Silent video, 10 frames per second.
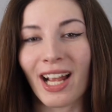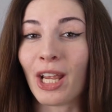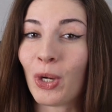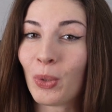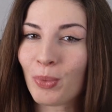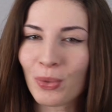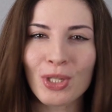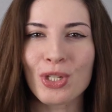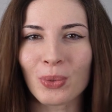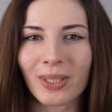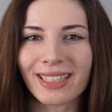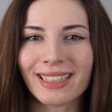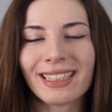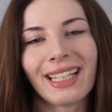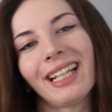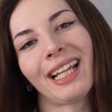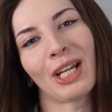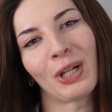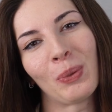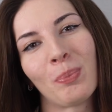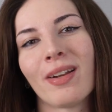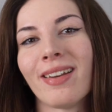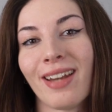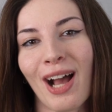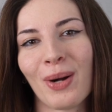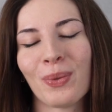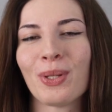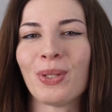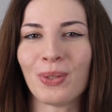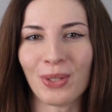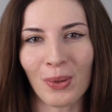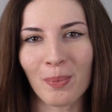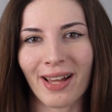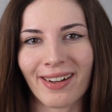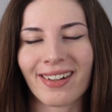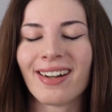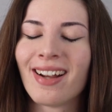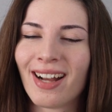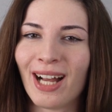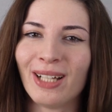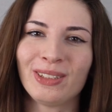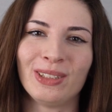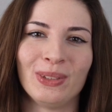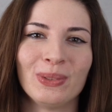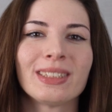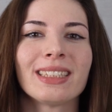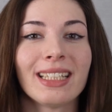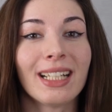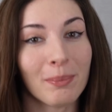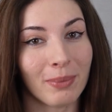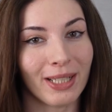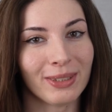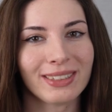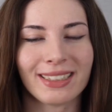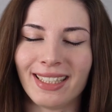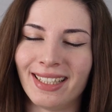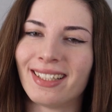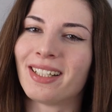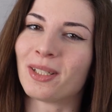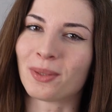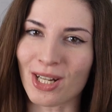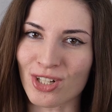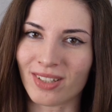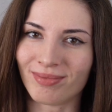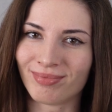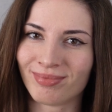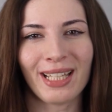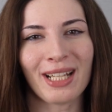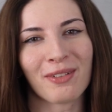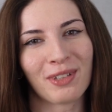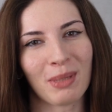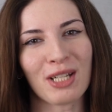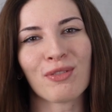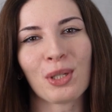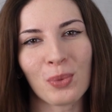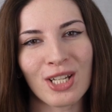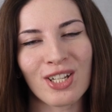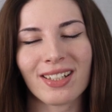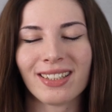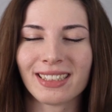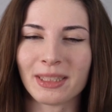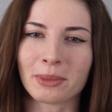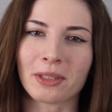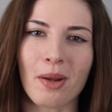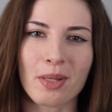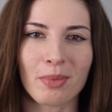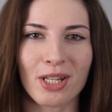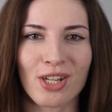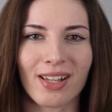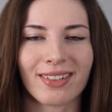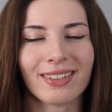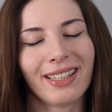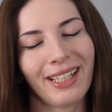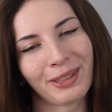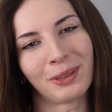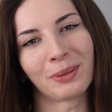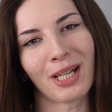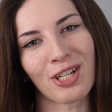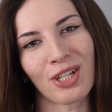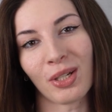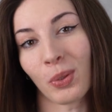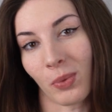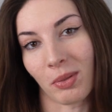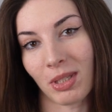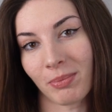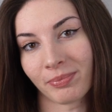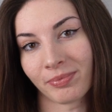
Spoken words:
I hope you enjoyed it, and I hope now you know better how to use about in Russian. Thank you very much for watching, subscribe to my channel and learn Russian with me.